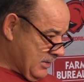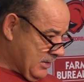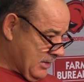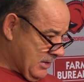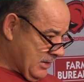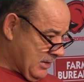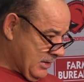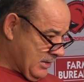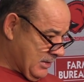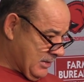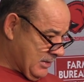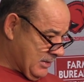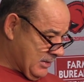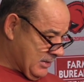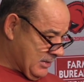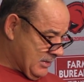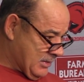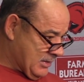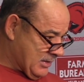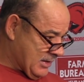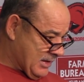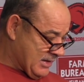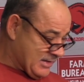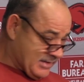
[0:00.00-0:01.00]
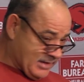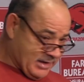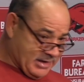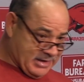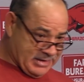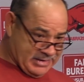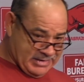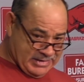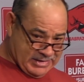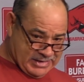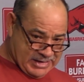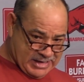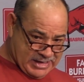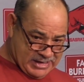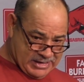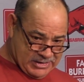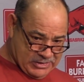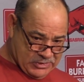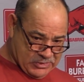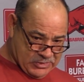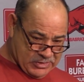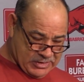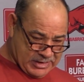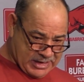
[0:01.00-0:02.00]
And I did. I
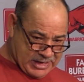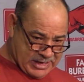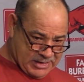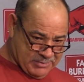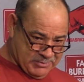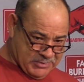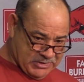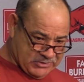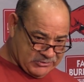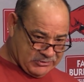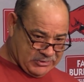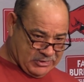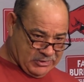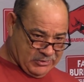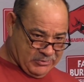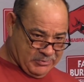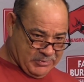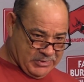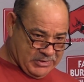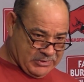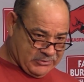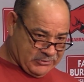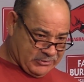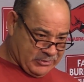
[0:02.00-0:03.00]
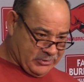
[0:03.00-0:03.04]
kind of missed it a little bit.